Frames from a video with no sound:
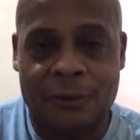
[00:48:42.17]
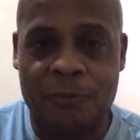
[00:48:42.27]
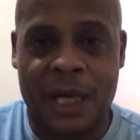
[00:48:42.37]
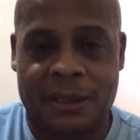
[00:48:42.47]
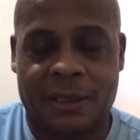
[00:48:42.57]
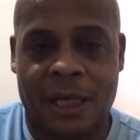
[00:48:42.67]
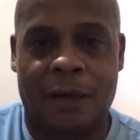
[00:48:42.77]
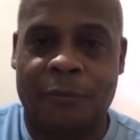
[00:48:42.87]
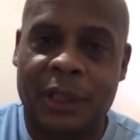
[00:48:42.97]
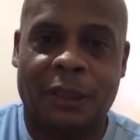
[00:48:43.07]
messed
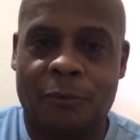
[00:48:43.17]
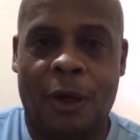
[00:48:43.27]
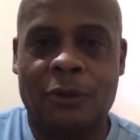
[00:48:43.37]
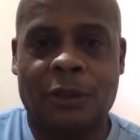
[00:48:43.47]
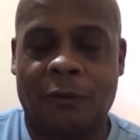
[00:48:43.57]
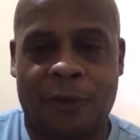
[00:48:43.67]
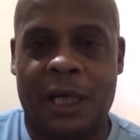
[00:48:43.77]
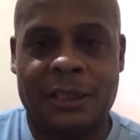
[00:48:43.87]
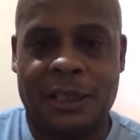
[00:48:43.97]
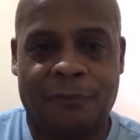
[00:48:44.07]
up because most of
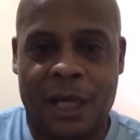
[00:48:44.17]
us have